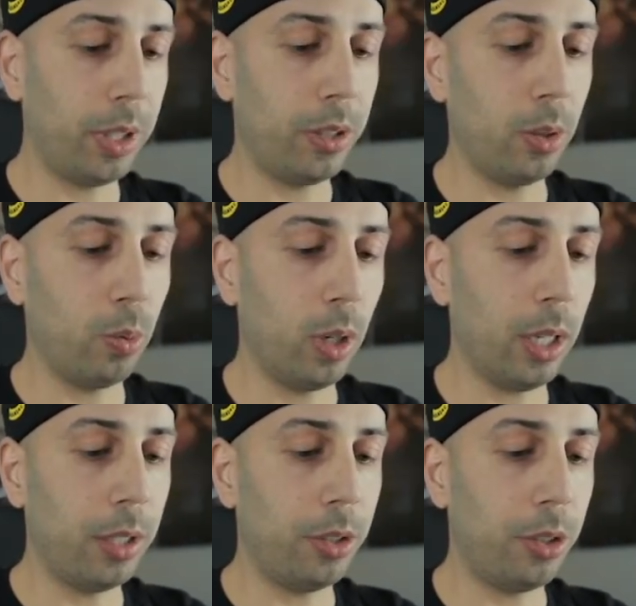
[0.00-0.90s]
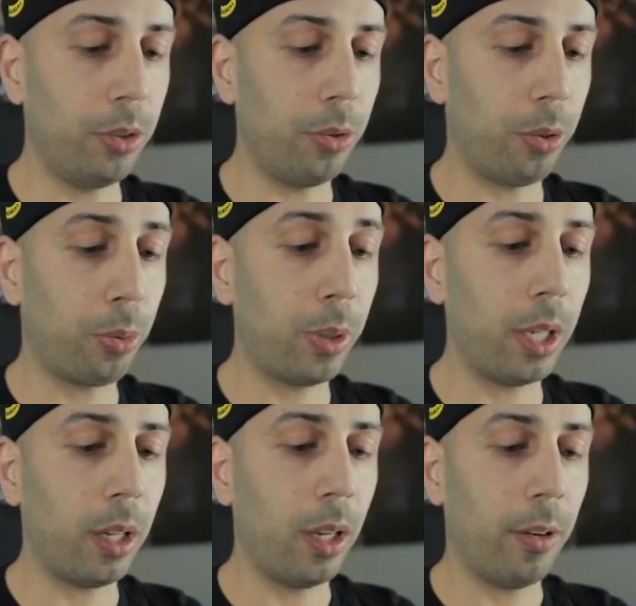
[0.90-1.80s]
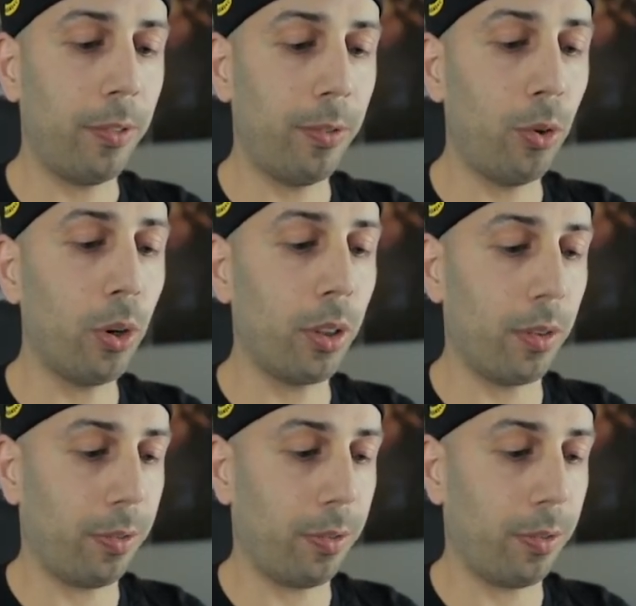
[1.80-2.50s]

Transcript: We do 1, 2, 3, 4 to the